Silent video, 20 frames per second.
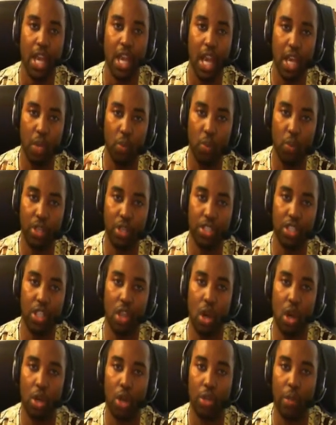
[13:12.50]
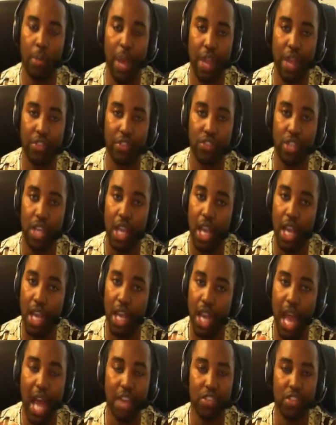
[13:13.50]
and wishing you all the best
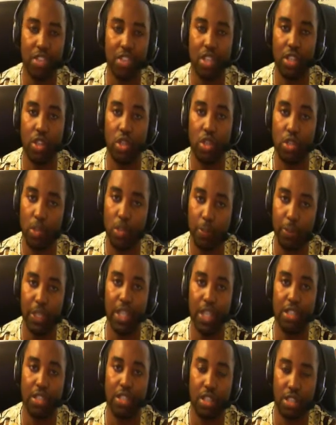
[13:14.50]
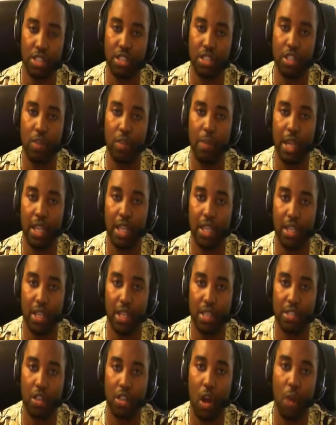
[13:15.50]
and asking you to please continue making
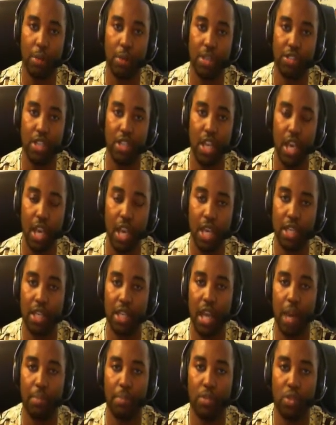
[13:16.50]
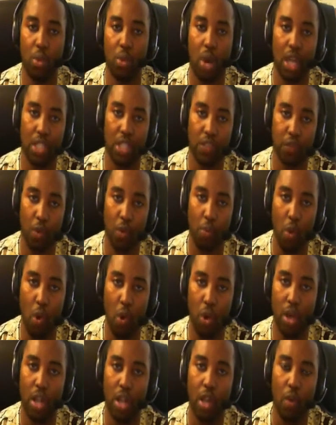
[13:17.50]
these comments and come to us for
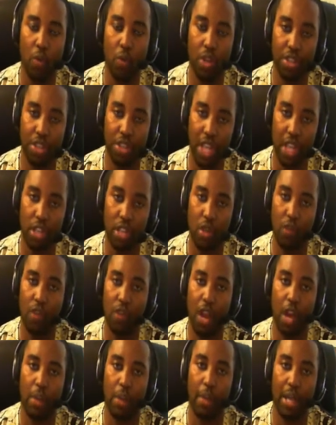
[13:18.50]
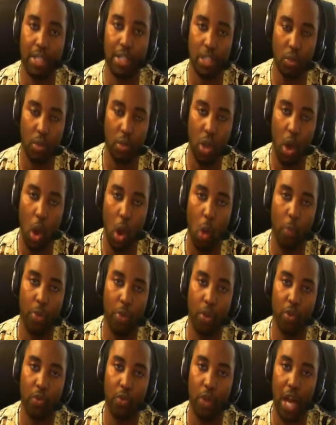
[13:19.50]
more. We thank you very much and we hope
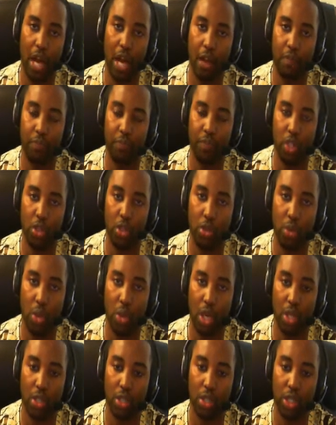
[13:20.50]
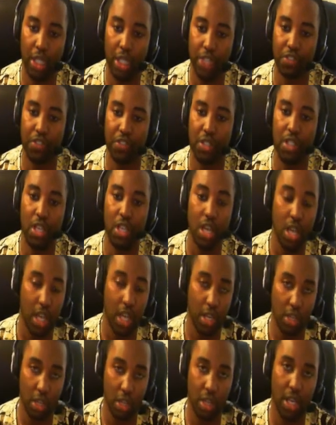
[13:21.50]
you listen
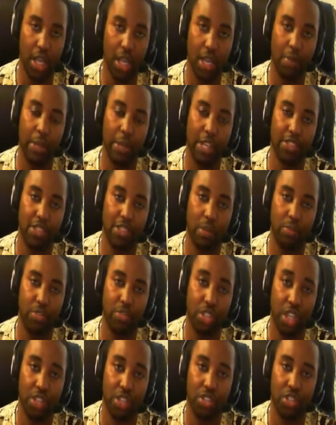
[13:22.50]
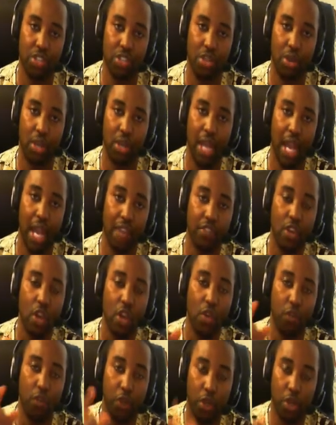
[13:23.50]
and you're gonna make some changes in your life
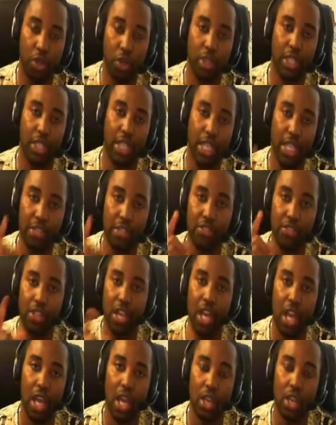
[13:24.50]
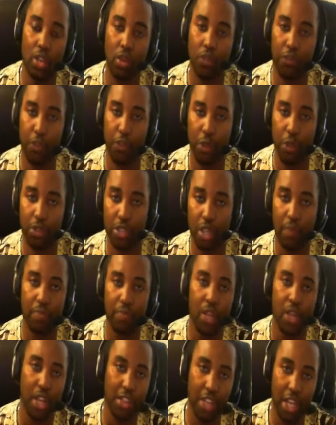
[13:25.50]
for your kids and your future.
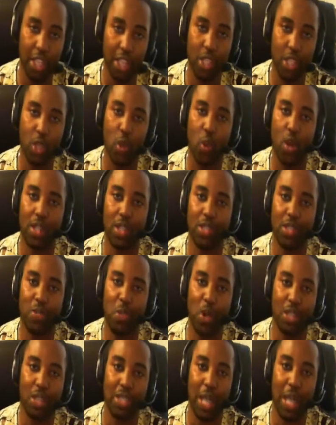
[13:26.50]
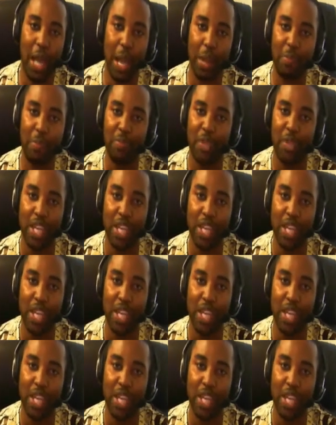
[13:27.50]
Thank you once more time.